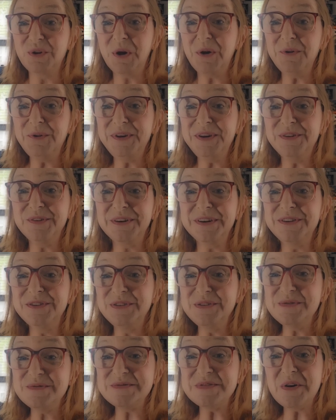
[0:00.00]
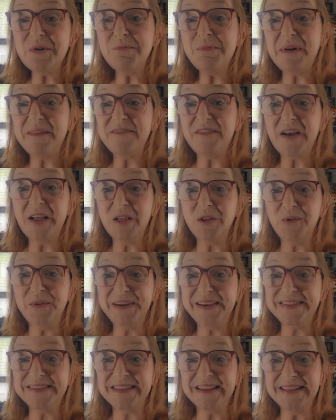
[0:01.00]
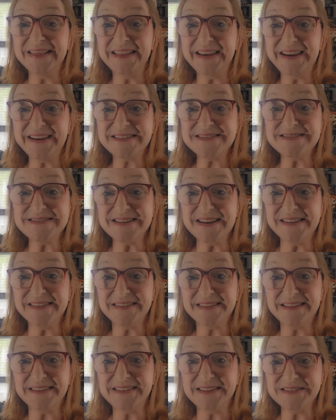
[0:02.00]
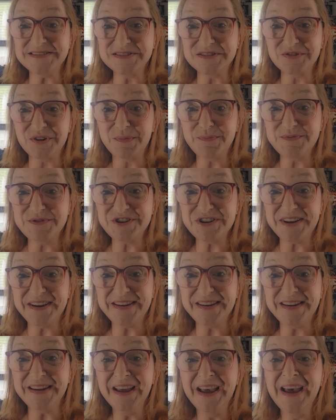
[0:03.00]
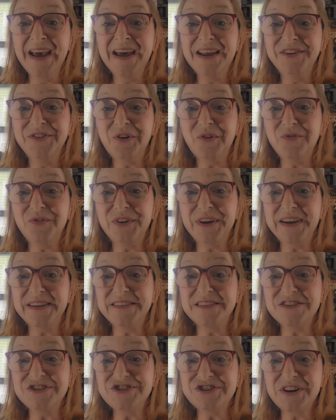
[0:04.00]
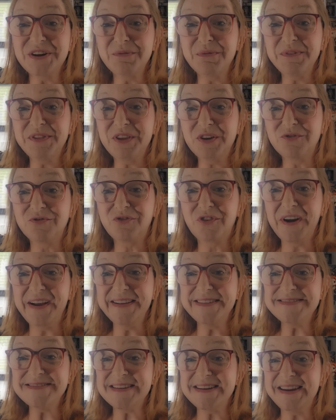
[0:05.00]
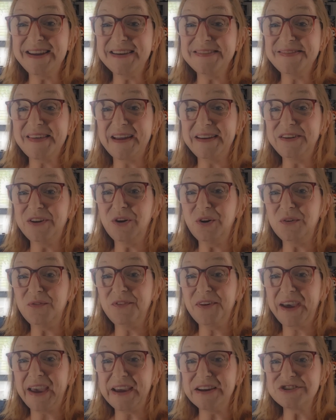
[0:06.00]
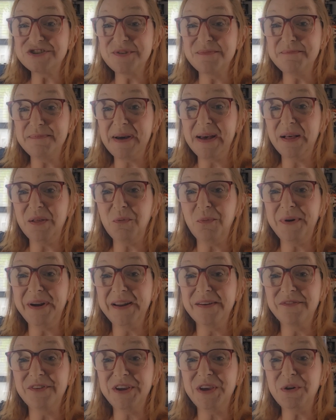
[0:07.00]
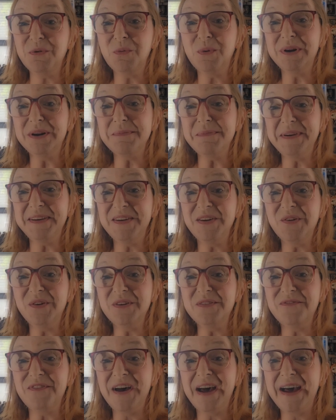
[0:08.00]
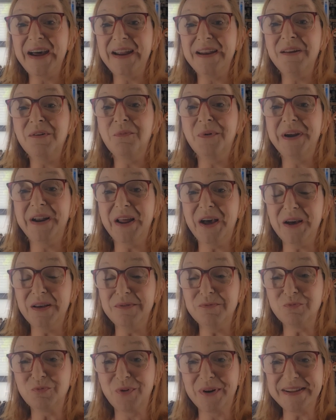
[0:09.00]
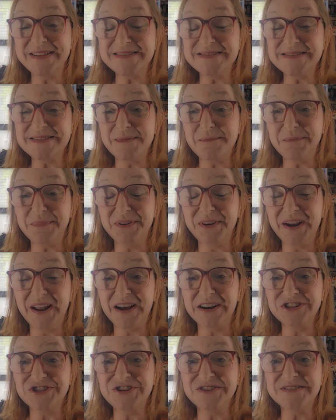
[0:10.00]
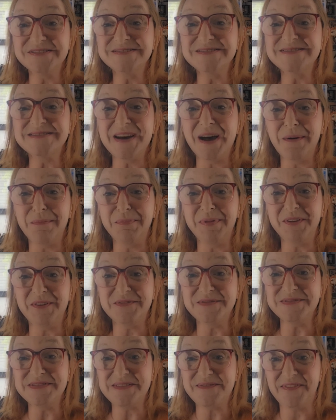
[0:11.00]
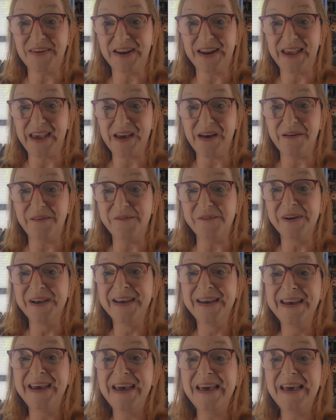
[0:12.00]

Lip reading: grow, you can do so by following the links in the description. Don't forget to share with your friends and hit that notification bell whenever you want to be notified when Red & Slim Productions uploads a video.